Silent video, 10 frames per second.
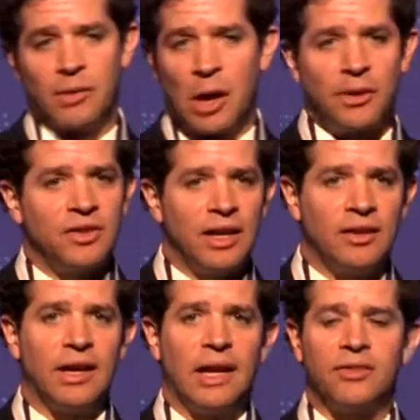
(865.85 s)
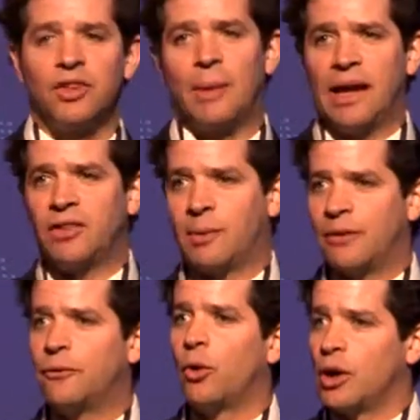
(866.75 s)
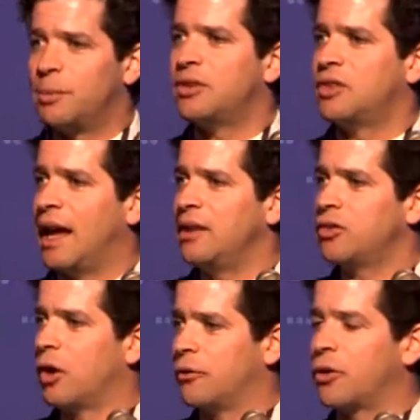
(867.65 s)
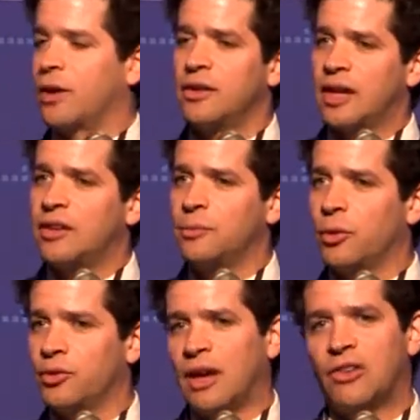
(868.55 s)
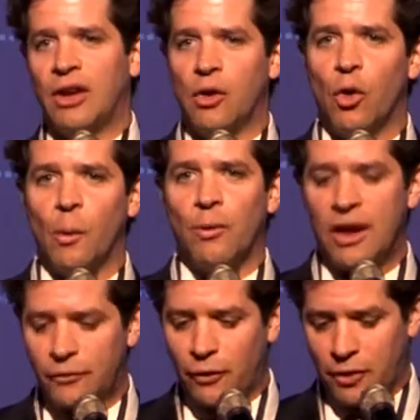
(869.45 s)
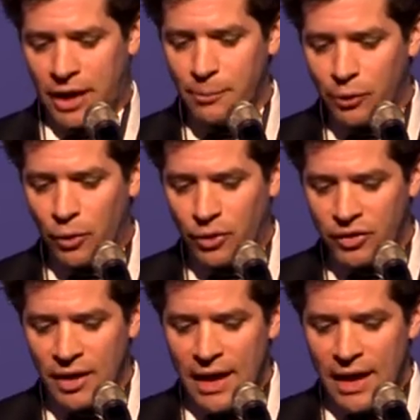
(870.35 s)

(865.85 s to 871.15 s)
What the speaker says: The OECD estimates that about 40% of Korea's exports actually incorporate foreign import.